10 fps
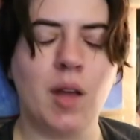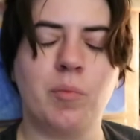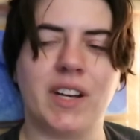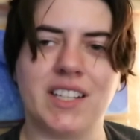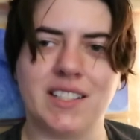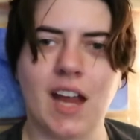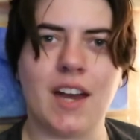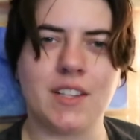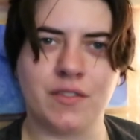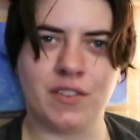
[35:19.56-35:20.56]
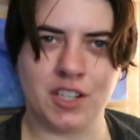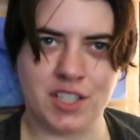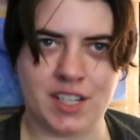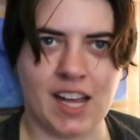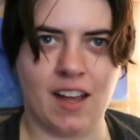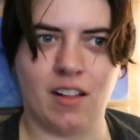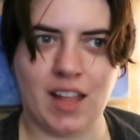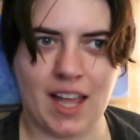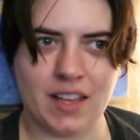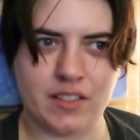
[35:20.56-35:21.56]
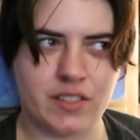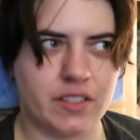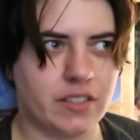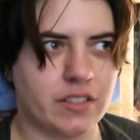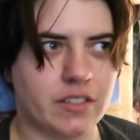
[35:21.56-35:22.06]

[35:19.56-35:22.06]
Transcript: but it's not as versatile as